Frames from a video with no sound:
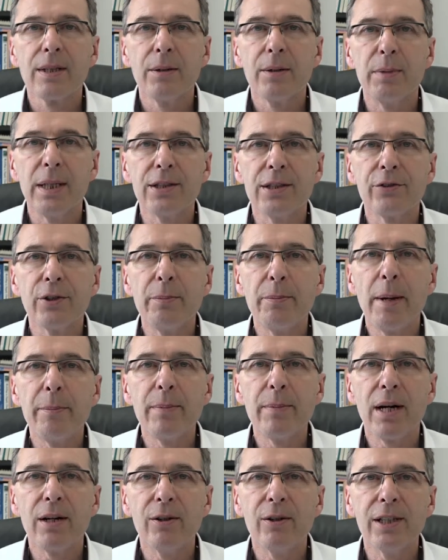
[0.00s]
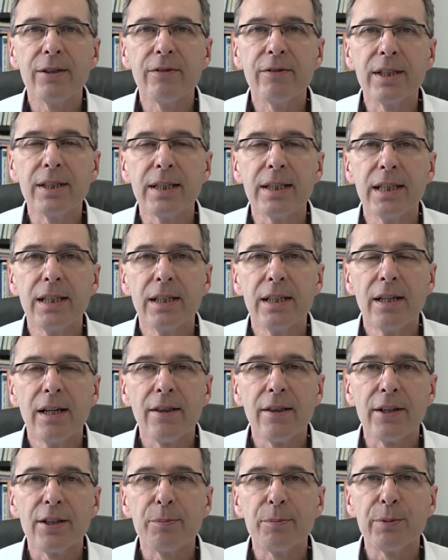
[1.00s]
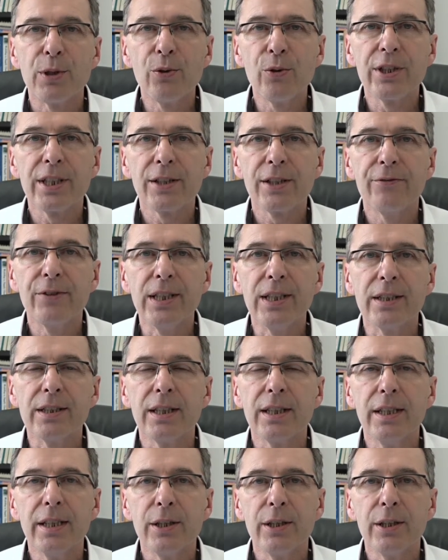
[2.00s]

Please remember, however, that a project field